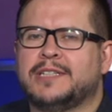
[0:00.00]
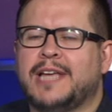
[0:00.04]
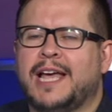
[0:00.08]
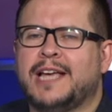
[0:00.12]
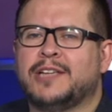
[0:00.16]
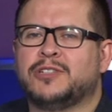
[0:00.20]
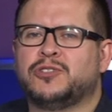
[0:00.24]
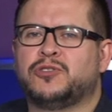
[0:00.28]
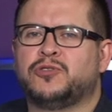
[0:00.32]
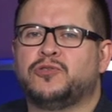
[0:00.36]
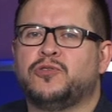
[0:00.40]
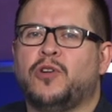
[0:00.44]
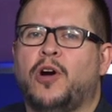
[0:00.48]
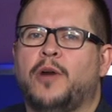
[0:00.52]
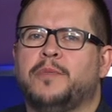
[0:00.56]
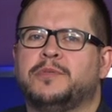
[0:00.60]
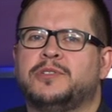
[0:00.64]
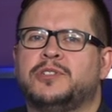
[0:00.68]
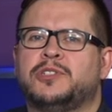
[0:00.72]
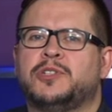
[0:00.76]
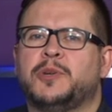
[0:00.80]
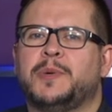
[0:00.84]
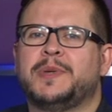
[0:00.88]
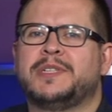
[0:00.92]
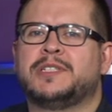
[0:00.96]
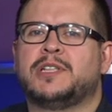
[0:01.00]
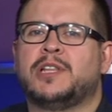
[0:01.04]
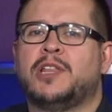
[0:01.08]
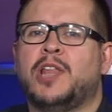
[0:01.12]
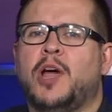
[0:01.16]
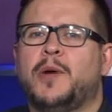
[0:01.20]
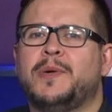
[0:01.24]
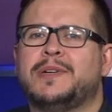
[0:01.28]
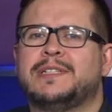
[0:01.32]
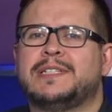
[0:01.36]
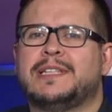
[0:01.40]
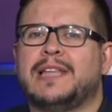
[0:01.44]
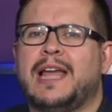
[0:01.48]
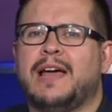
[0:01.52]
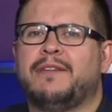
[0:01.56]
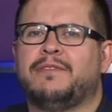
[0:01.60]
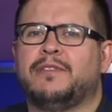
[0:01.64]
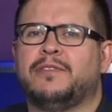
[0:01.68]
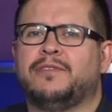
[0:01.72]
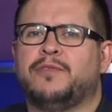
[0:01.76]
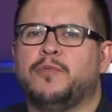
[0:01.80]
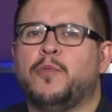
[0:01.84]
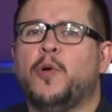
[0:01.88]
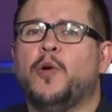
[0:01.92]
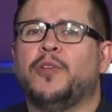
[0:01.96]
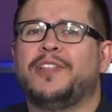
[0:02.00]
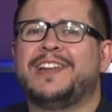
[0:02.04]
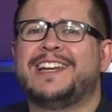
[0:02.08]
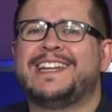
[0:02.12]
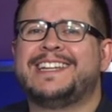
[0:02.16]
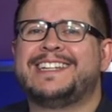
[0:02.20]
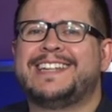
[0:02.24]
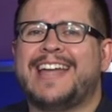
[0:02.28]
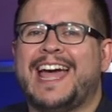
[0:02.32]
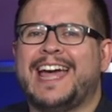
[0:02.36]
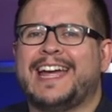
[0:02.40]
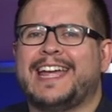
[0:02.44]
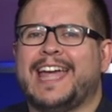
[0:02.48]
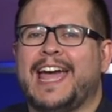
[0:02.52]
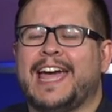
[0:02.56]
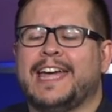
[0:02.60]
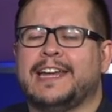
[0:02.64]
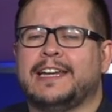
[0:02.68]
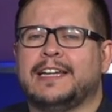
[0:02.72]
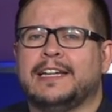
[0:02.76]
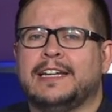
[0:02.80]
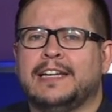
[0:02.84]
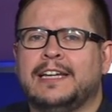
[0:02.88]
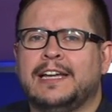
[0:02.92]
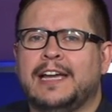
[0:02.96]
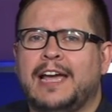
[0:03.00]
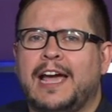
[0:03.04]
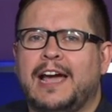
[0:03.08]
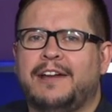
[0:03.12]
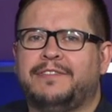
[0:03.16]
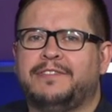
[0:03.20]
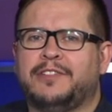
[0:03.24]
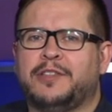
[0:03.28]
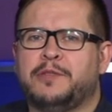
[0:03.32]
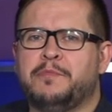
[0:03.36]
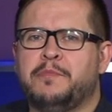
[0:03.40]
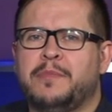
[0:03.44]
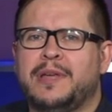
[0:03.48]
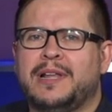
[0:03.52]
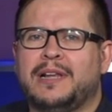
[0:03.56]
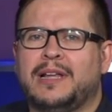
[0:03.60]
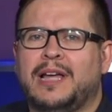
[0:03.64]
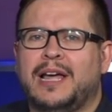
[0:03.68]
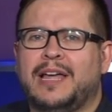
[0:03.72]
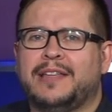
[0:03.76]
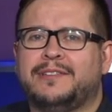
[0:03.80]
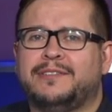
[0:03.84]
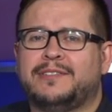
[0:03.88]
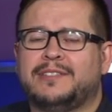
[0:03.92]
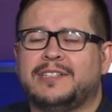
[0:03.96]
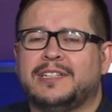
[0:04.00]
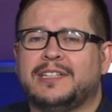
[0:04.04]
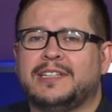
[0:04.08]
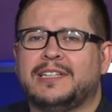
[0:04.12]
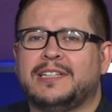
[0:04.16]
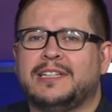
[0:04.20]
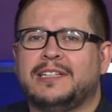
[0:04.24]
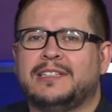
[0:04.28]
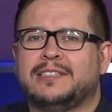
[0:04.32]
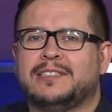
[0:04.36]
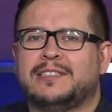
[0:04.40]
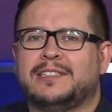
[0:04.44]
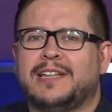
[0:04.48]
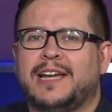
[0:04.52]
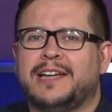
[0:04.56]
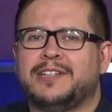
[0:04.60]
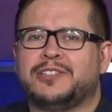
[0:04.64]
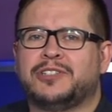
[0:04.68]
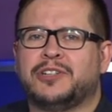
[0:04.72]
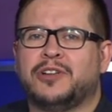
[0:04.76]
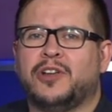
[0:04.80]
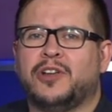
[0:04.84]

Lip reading: has dropped to its lowest level for more than a decade after the station